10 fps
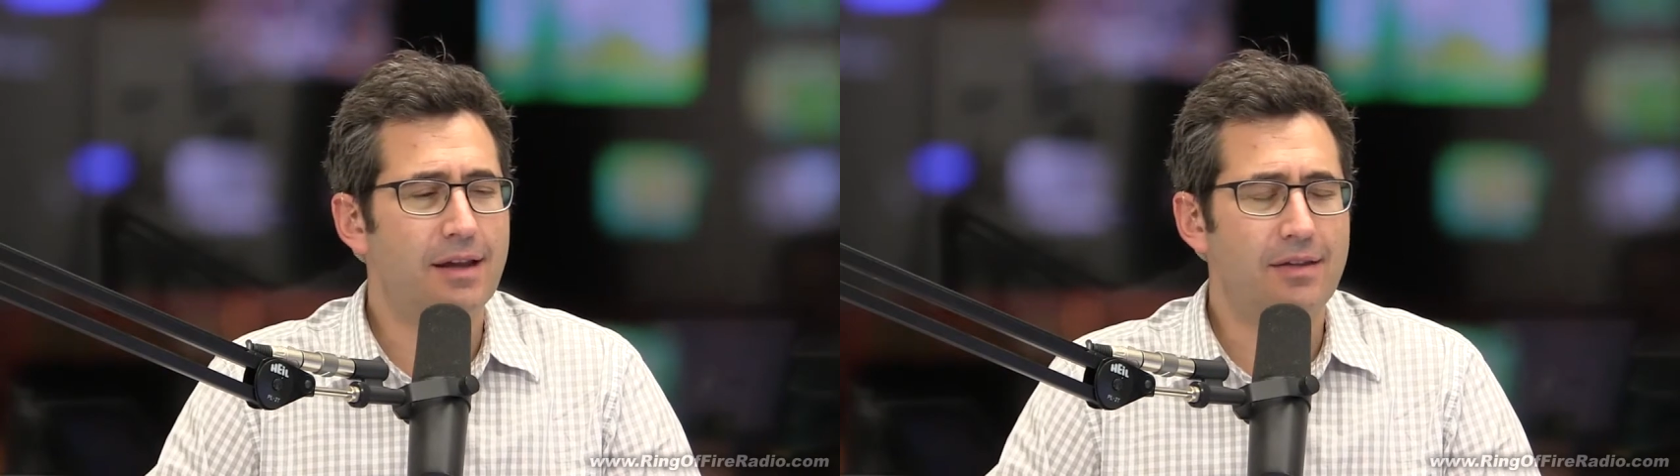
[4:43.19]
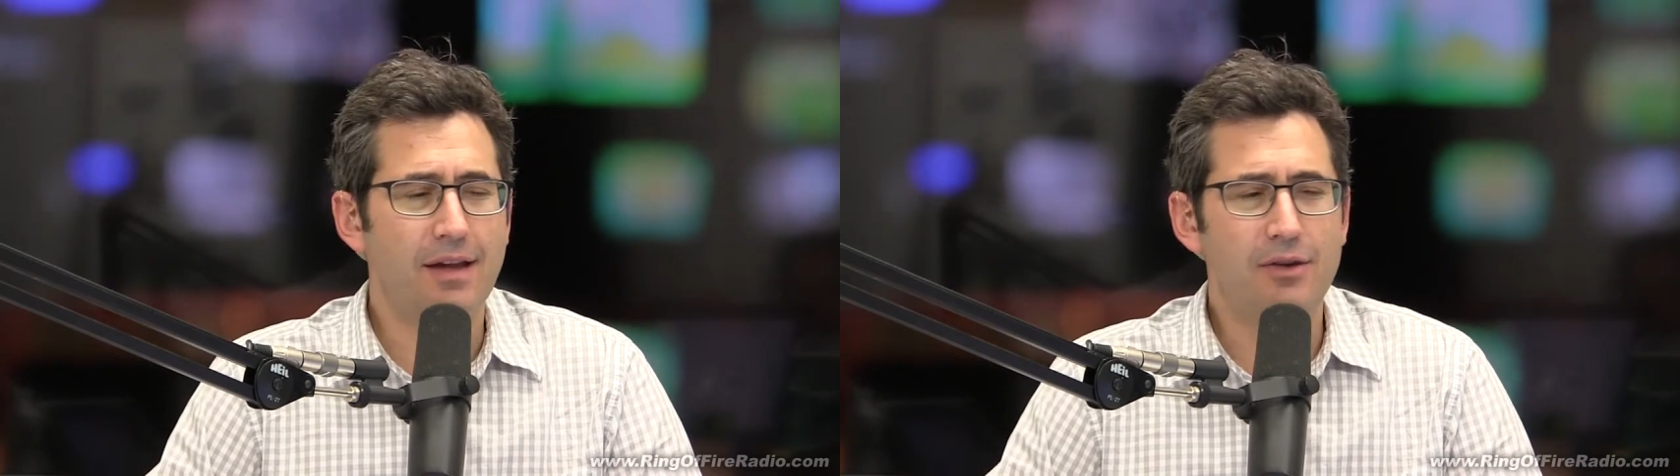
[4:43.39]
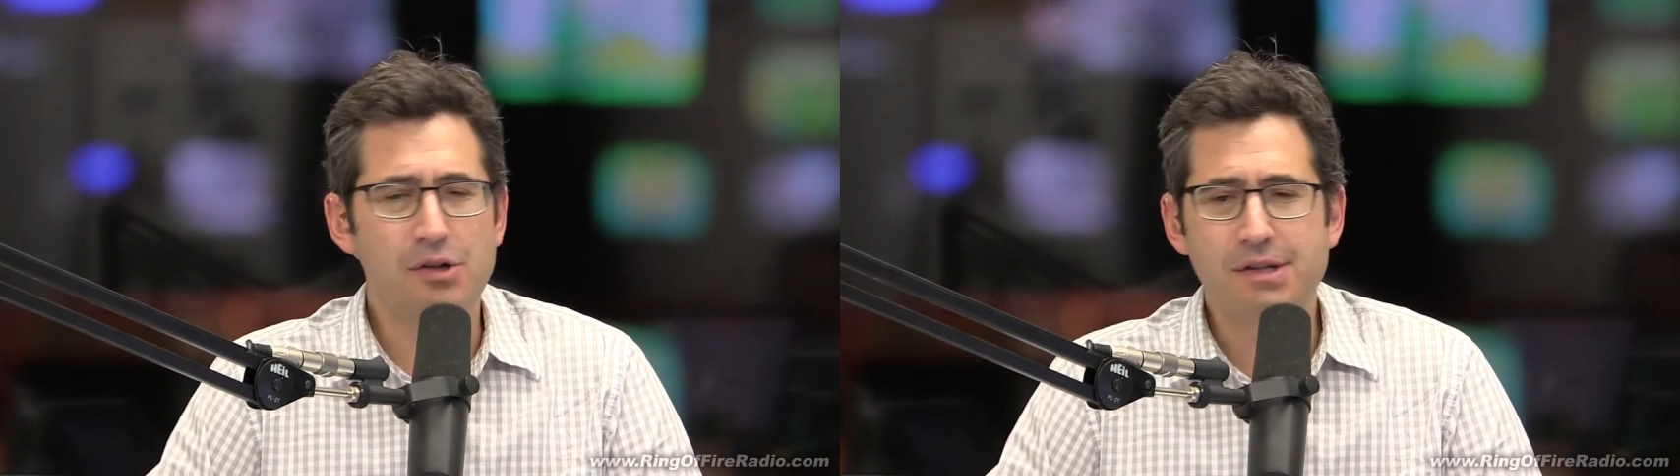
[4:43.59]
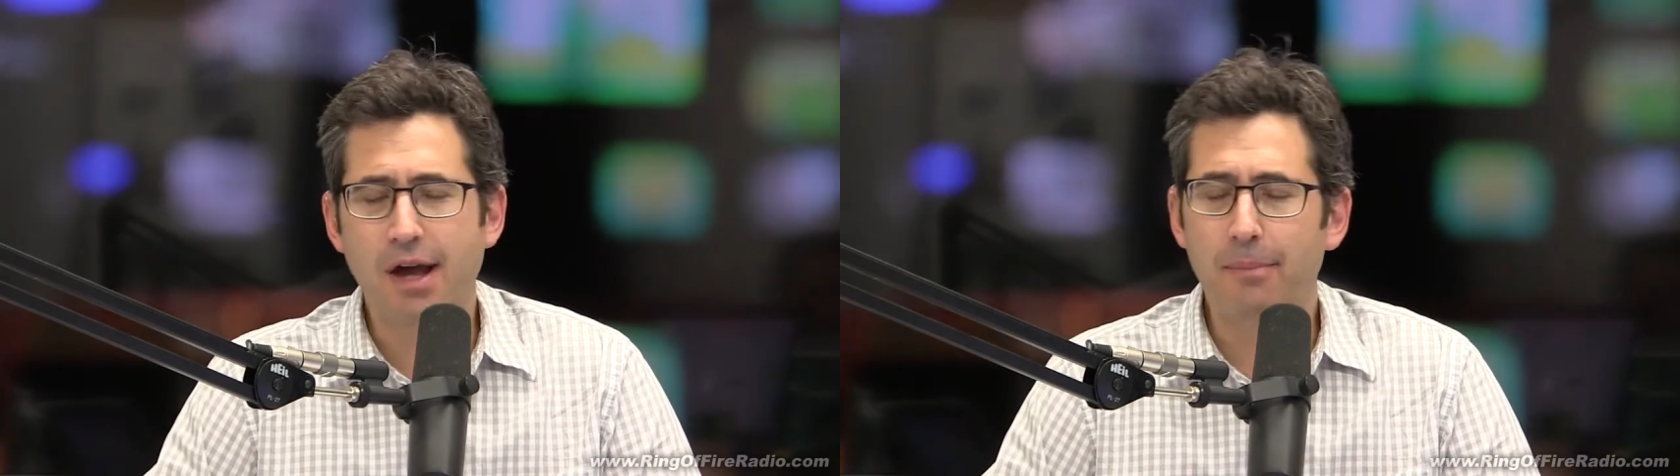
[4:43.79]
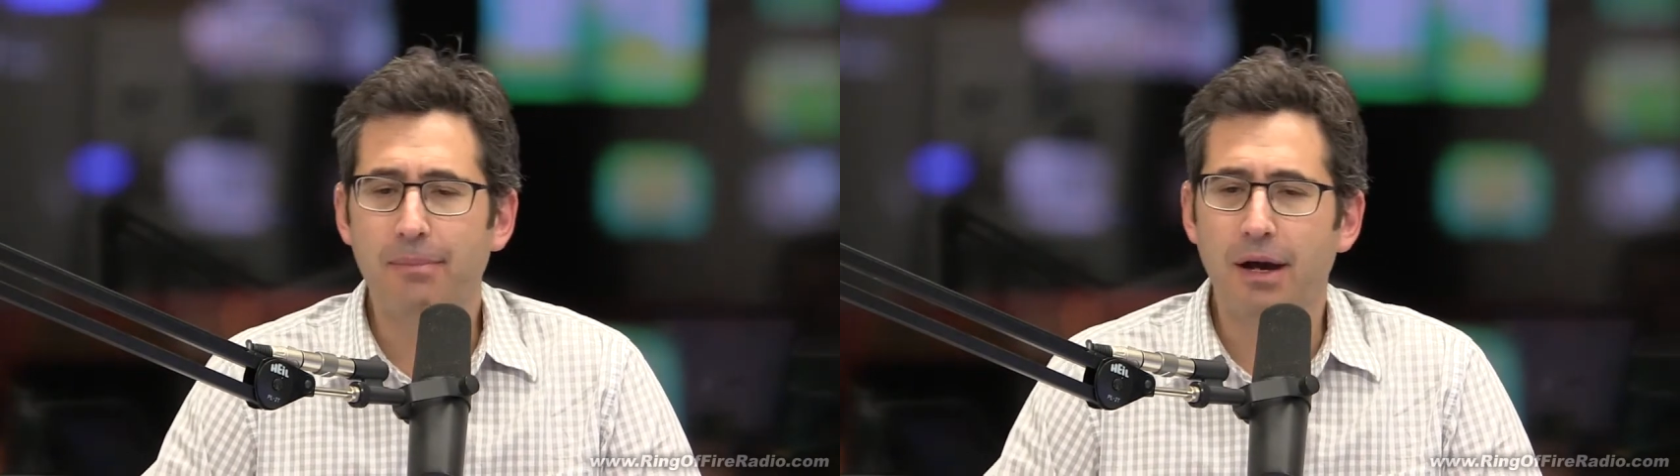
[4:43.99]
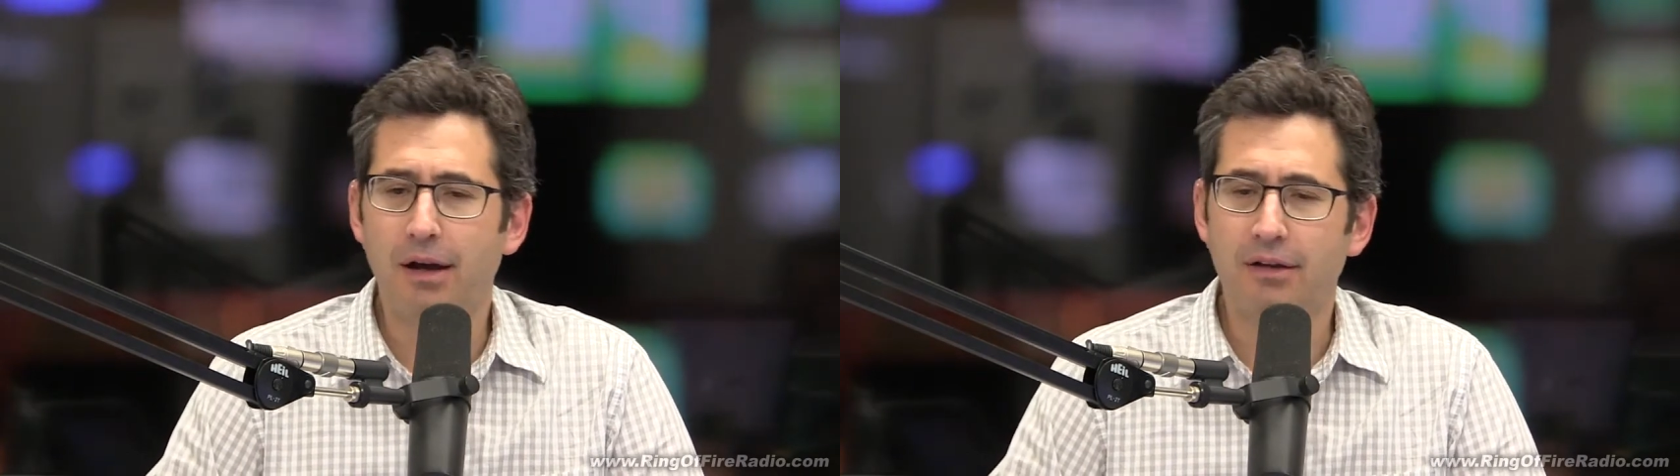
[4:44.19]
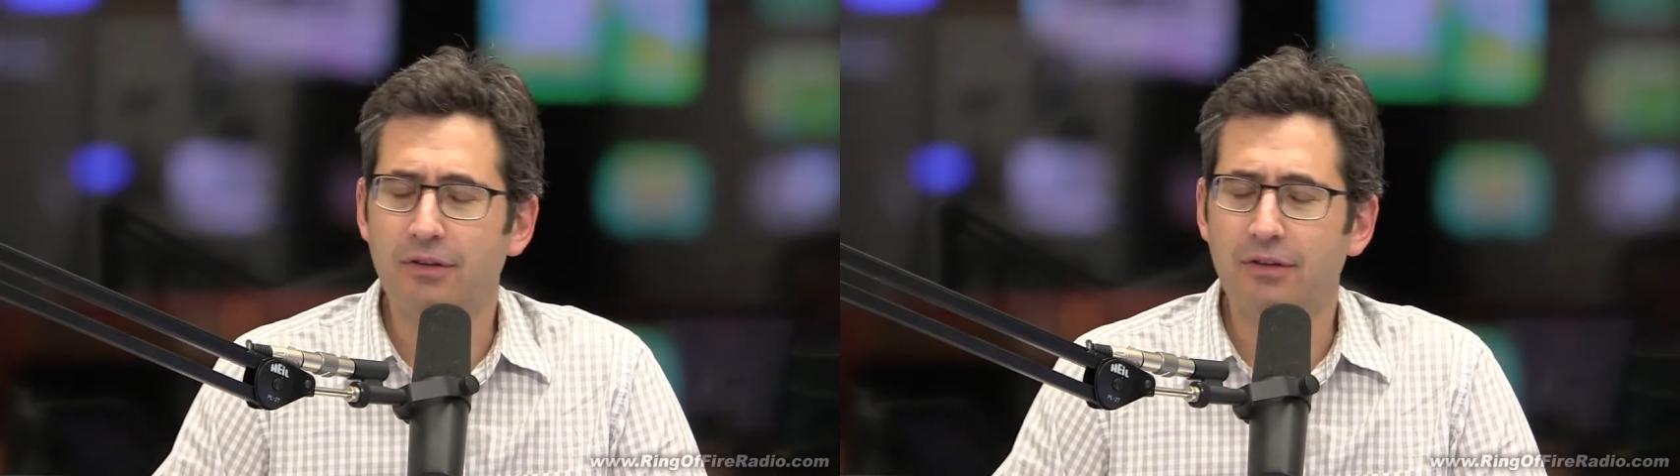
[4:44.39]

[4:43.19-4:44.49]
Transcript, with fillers: that, that there's some uh,